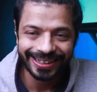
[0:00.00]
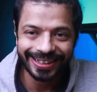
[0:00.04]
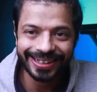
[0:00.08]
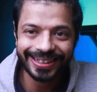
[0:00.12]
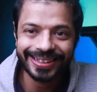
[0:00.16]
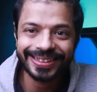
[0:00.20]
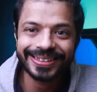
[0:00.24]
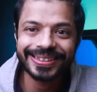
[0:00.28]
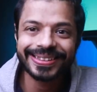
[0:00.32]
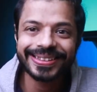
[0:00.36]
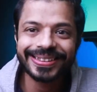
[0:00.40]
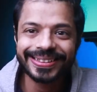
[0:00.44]

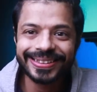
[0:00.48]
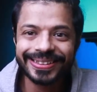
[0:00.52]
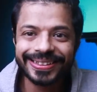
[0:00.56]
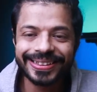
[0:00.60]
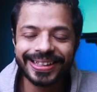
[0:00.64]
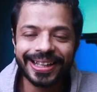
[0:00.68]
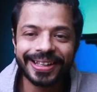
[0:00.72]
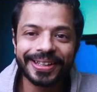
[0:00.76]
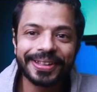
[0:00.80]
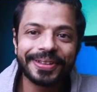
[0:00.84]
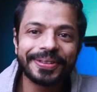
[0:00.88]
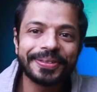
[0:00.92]
Yeah,
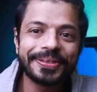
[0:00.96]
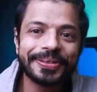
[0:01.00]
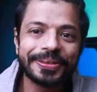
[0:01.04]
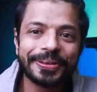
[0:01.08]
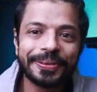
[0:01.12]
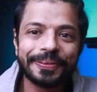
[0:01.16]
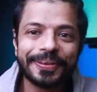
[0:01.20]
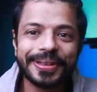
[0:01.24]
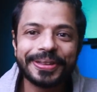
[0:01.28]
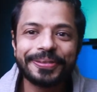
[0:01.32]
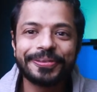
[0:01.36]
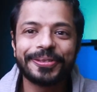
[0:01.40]
thank you
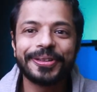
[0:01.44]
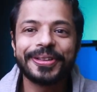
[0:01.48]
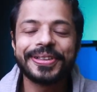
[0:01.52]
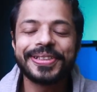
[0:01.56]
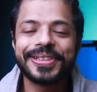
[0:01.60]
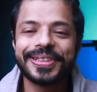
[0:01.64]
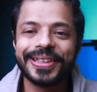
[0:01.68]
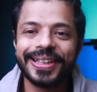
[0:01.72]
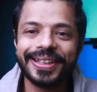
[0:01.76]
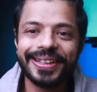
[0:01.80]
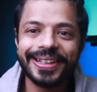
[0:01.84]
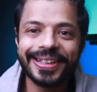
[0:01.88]
so much for
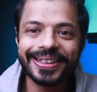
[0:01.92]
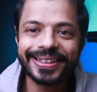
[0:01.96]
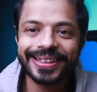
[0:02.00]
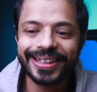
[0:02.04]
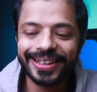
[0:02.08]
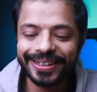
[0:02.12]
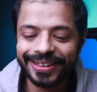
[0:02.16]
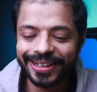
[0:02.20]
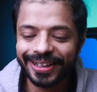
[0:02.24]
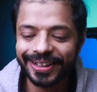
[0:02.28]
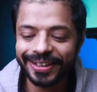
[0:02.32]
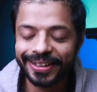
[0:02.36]
sharing
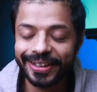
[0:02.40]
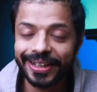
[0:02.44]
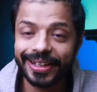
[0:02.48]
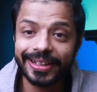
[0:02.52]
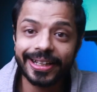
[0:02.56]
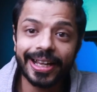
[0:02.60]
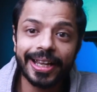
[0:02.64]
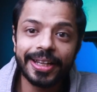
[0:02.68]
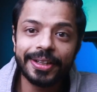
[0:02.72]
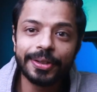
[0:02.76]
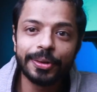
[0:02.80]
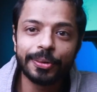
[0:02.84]
that, Daria.
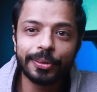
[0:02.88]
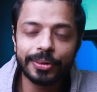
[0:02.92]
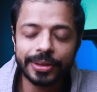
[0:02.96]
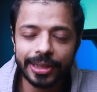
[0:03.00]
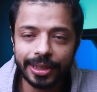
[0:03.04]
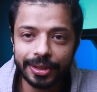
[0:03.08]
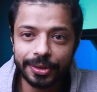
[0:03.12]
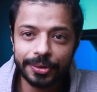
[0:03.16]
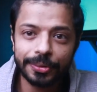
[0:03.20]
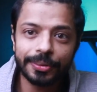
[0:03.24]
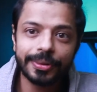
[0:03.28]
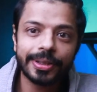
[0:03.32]
And I know
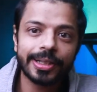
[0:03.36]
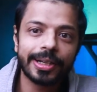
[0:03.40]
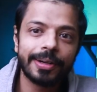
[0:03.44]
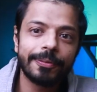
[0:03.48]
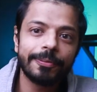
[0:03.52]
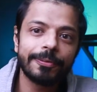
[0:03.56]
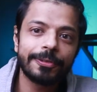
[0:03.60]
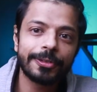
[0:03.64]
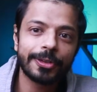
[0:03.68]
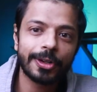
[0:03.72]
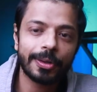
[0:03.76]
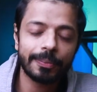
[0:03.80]
that you
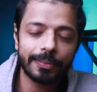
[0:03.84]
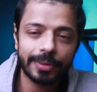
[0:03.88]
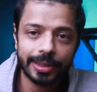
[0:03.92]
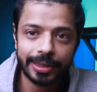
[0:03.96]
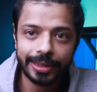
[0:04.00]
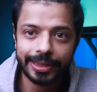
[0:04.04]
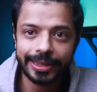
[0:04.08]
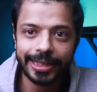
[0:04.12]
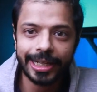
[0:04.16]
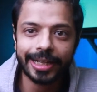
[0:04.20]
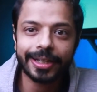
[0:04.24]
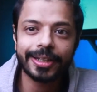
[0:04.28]
come from
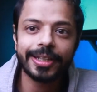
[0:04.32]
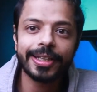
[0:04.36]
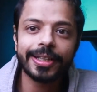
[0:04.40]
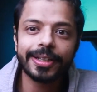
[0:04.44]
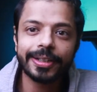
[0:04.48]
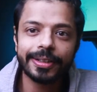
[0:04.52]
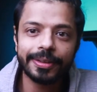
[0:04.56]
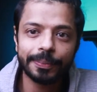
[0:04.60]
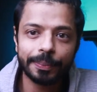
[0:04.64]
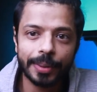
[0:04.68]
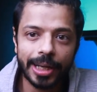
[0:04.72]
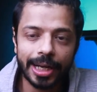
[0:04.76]
a
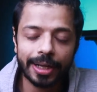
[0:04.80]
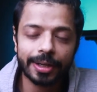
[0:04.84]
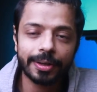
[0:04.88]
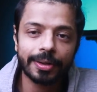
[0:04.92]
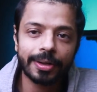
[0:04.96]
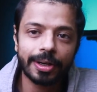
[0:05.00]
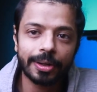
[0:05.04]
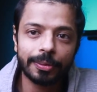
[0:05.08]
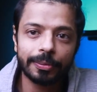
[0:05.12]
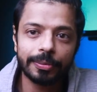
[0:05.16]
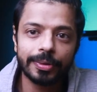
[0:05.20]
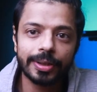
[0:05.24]
technical
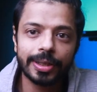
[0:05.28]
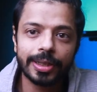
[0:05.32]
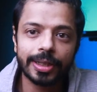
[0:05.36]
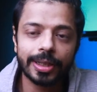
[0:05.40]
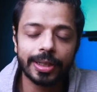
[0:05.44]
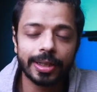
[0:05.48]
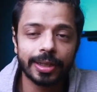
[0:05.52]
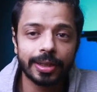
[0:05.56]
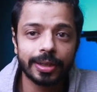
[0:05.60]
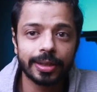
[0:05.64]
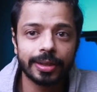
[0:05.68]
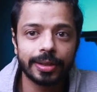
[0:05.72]
background.
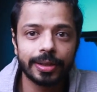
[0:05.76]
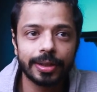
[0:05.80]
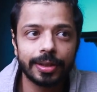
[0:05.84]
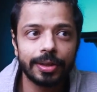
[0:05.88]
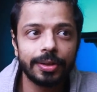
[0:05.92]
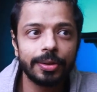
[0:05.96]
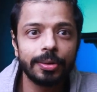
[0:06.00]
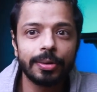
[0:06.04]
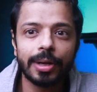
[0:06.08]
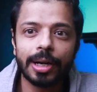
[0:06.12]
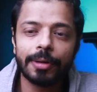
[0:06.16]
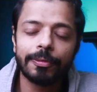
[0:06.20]

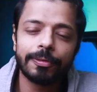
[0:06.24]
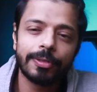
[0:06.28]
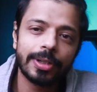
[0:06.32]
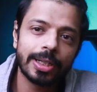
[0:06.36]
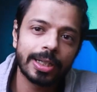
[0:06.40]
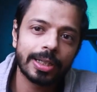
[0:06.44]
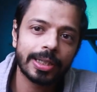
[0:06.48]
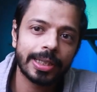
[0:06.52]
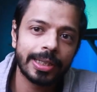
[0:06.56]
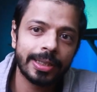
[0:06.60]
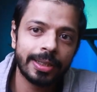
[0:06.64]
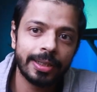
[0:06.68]
You have
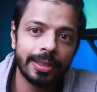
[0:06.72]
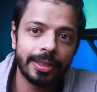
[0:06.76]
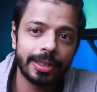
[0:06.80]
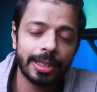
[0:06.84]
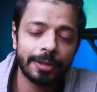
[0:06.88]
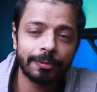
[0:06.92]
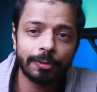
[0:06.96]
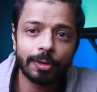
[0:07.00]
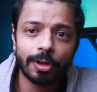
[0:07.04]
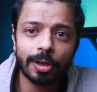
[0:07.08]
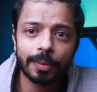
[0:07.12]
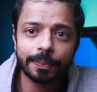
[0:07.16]
worked in
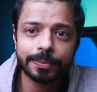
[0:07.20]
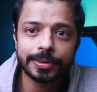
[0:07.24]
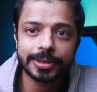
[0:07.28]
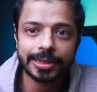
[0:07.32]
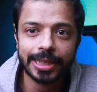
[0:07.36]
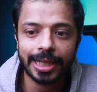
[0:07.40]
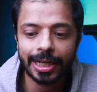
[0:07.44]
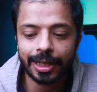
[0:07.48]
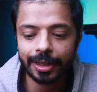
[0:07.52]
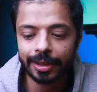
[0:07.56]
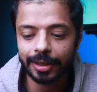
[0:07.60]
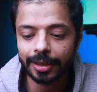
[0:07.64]

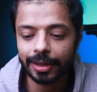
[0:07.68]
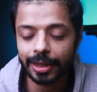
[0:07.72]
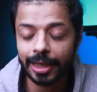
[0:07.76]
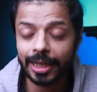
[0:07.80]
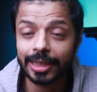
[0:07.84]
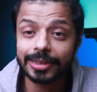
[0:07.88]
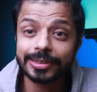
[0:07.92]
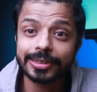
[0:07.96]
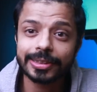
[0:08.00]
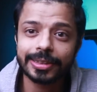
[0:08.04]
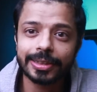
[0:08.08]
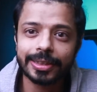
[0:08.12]
DevOps and
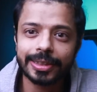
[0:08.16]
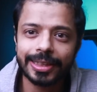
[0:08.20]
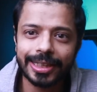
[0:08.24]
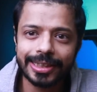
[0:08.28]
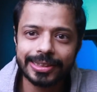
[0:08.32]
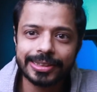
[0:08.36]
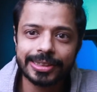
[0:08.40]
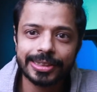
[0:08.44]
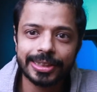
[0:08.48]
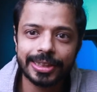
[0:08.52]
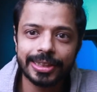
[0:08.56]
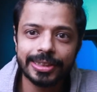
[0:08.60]
as a
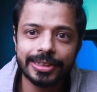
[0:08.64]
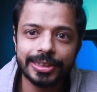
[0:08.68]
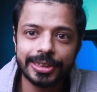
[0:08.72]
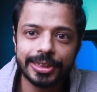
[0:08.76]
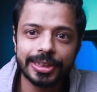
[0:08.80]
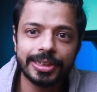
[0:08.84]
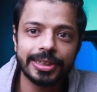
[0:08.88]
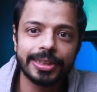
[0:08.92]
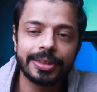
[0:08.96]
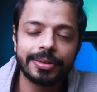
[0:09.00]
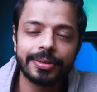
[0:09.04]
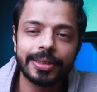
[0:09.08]
test
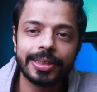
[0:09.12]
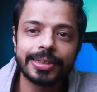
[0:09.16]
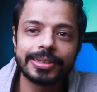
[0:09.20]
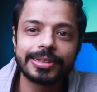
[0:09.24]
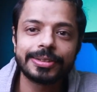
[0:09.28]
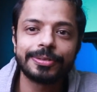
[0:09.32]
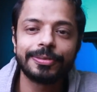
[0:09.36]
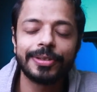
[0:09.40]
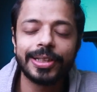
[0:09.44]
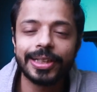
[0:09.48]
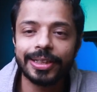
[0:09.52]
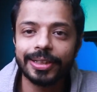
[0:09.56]
engineer
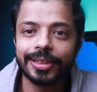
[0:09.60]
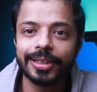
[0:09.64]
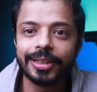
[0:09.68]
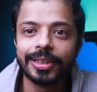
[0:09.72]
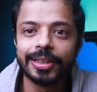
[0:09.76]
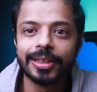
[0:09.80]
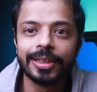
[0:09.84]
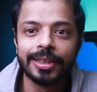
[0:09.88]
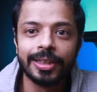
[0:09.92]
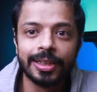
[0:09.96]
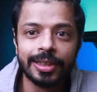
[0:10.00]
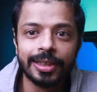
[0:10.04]
as well.